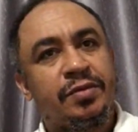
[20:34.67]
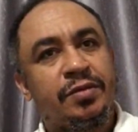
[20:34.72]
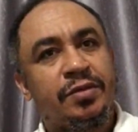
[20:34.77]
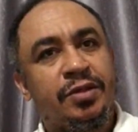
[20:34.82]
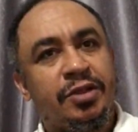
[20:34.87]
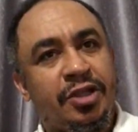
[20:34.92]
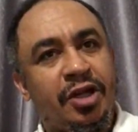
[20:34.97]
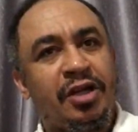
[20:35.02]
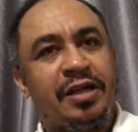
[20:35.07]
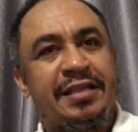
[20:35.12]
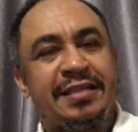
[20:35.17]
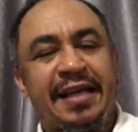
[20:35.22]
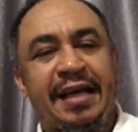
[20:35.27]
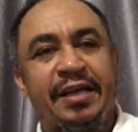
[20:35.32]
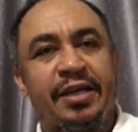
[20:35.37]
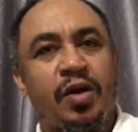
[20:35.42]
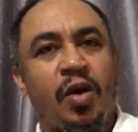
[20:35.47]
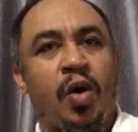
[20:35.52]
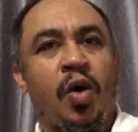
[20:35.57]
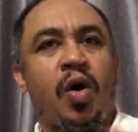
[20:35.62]
Do you understand?
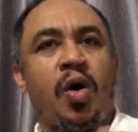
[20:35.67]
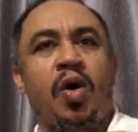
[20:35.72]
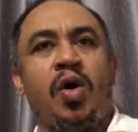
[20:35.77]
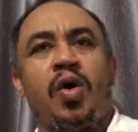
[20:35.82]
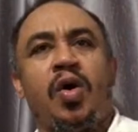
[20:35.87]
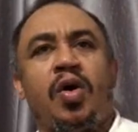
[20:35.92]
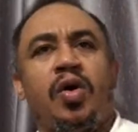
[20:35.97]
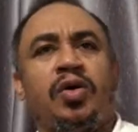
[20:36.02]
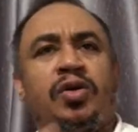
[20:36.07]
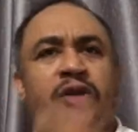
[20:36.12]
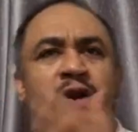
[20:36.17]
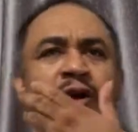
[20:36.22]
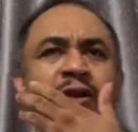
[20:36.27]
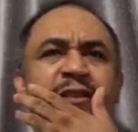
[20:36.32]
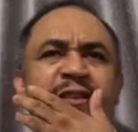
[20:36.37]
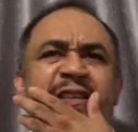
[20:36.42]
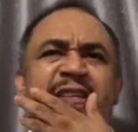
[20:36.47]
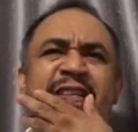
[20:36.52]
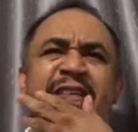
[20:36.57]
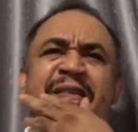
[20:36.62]
Or
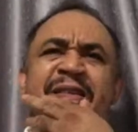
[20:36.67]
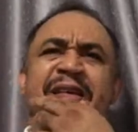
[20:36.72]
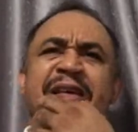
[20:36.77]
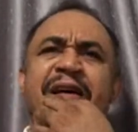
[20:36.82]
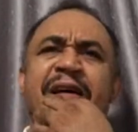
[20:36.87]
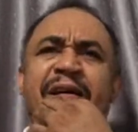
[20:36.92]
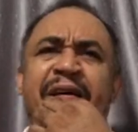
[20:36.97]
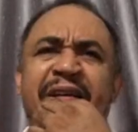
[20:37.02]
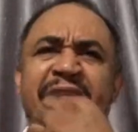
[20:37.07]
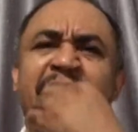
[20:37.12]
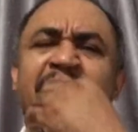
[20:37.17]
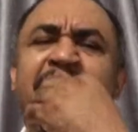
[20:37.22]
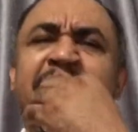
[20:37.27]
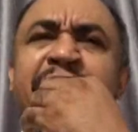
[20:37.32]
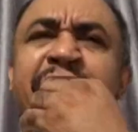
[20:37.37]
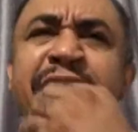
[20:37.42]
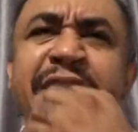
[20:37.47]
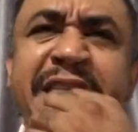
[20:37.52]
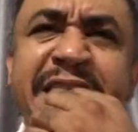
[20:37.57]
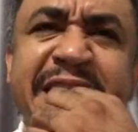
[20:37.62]
not
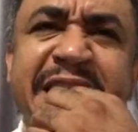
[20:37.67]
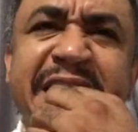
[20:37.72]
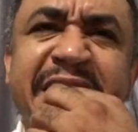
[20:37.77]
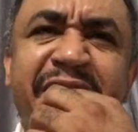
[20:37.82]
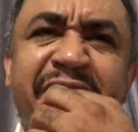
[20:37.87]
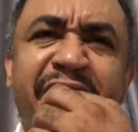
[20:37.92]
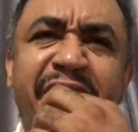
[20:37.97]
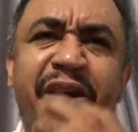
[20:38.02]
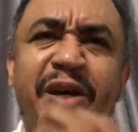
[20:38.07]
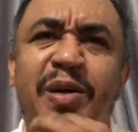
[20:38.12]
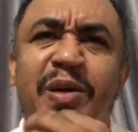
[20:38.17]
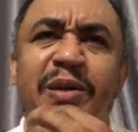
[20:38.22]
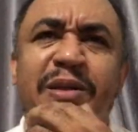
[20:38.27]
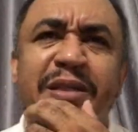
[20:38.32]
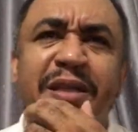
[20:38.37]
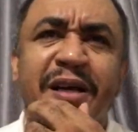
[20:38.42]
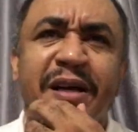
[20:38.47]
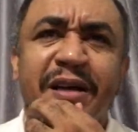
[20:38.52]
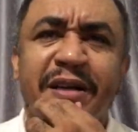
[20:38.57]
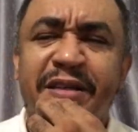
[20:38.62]
even cereals.
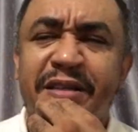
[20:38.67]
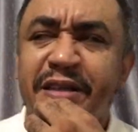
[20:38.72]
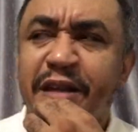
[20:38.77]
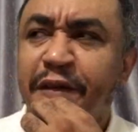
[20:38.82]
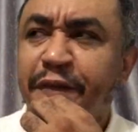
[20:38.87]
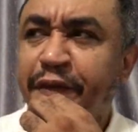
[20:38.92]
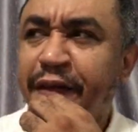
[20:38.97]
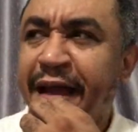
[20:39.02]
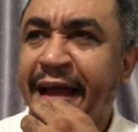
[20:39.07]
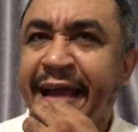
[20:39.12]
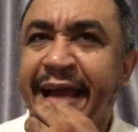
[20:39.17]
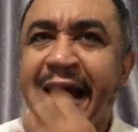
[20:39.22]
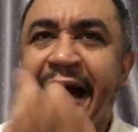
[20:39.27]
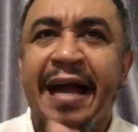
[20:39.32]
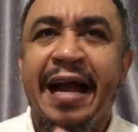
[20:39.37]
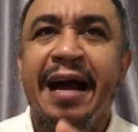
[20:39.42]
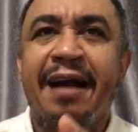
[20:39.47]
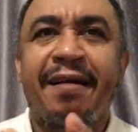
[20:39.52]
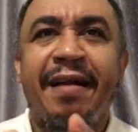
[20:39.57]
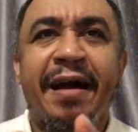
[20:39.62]
Stuff like
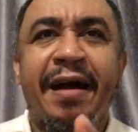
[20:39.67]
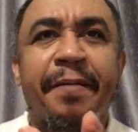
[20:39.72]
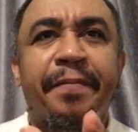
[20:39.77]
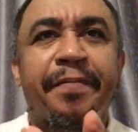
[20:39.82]
akara